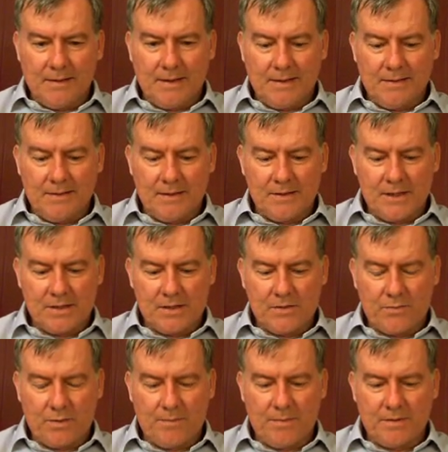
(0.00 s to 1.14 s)
And
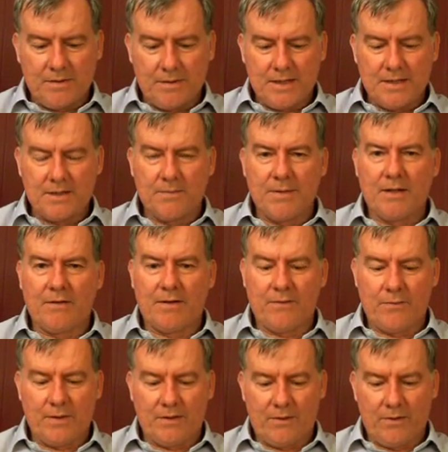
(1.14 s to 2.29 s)
Justice Roberts says in
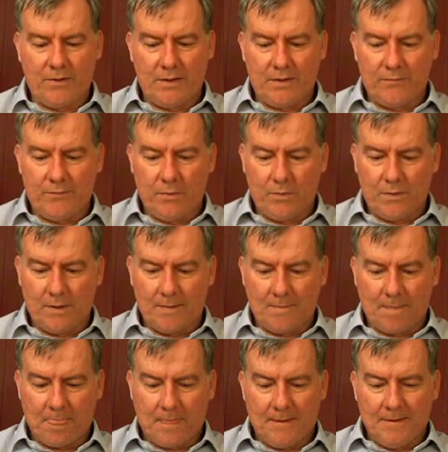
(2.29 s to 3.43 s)
paragraph 134,
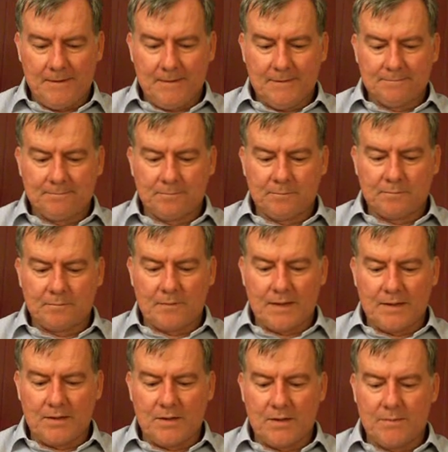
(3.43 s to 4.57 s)

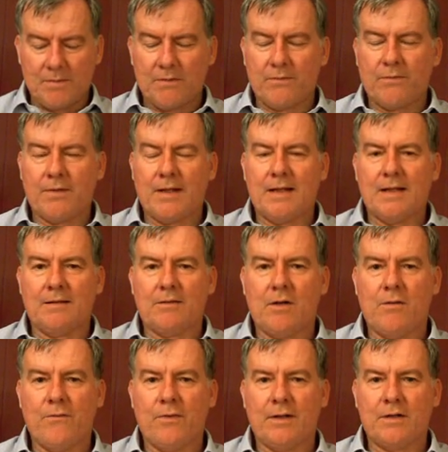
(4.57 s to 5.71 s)
in terms of
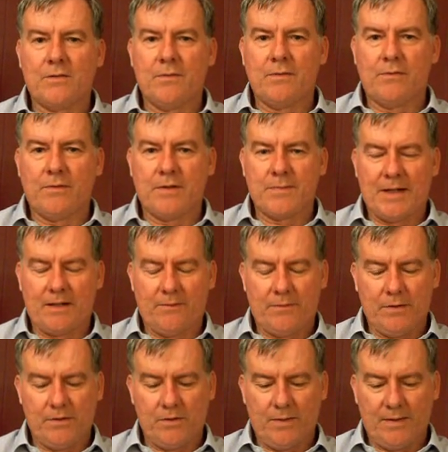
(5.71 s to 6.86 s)
confidence with respect to
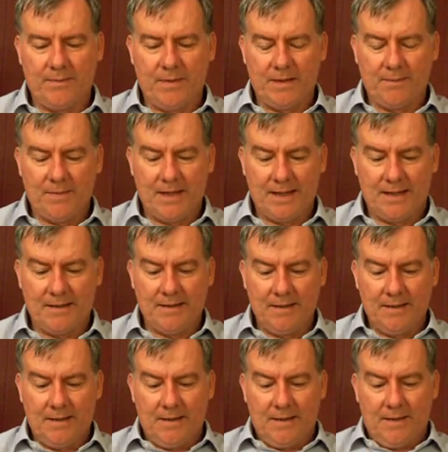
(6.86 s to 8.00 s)
future rent being paid,
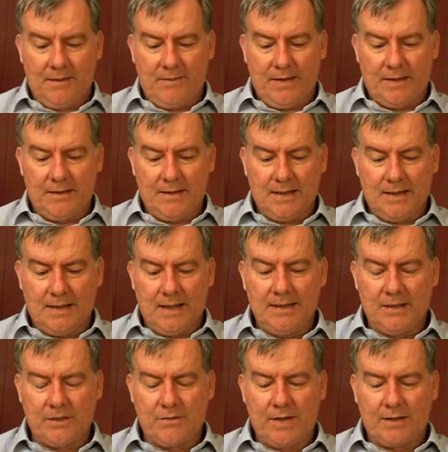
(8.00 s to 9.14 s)
that
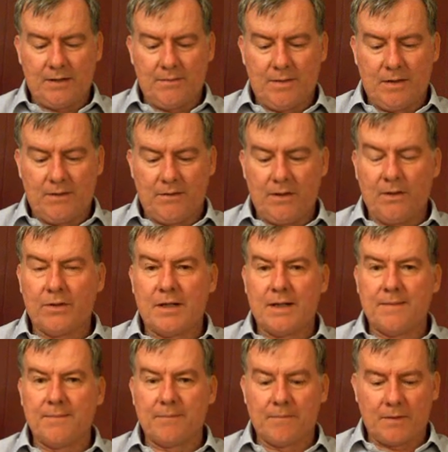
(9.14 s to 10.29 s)
uninstructed by
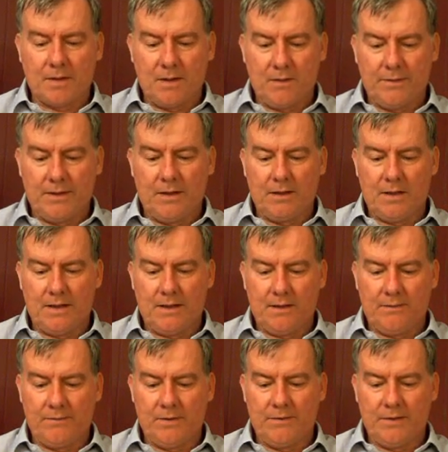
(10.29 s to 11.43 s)
authority, I would incline to
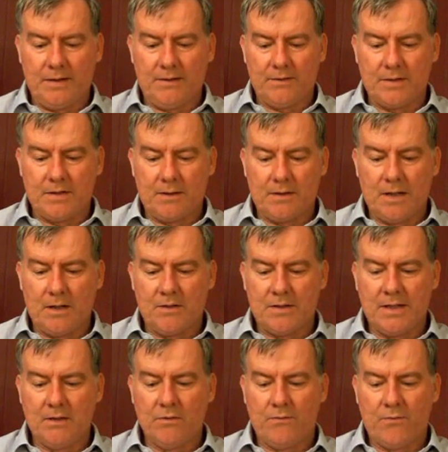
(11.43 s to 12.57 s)
the view that there is no
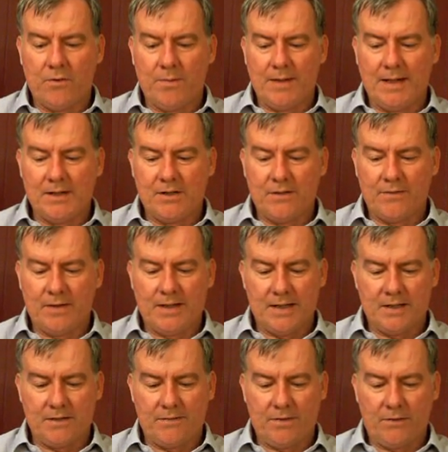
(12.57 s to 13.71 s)
single formulation of a
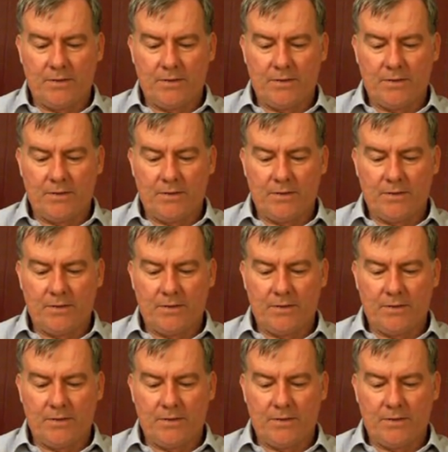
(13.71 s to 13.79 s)
test for